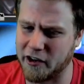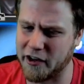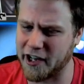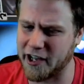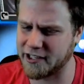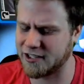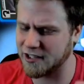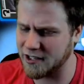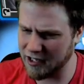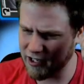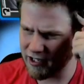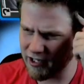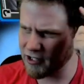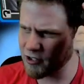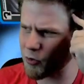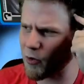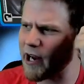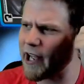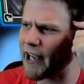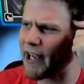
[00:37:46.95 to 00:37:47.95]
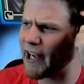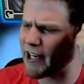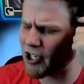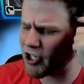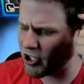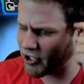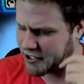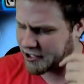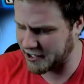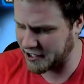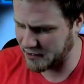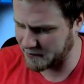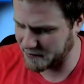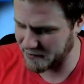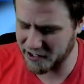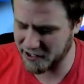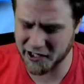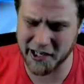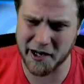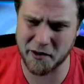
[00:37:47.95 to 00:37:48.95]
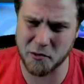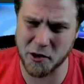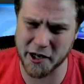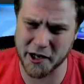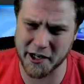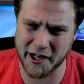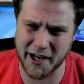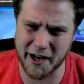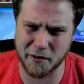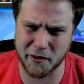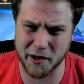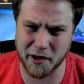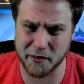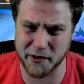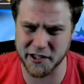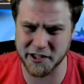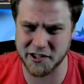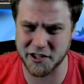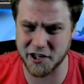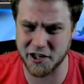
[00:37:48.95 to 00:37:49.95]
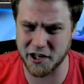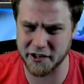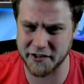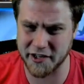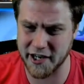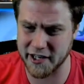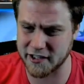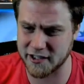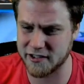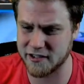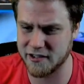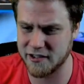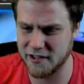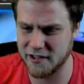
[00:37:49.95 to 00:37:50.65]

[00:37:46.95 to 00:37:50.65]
That's what I got cooking up here, and I wanna bring to y'all next.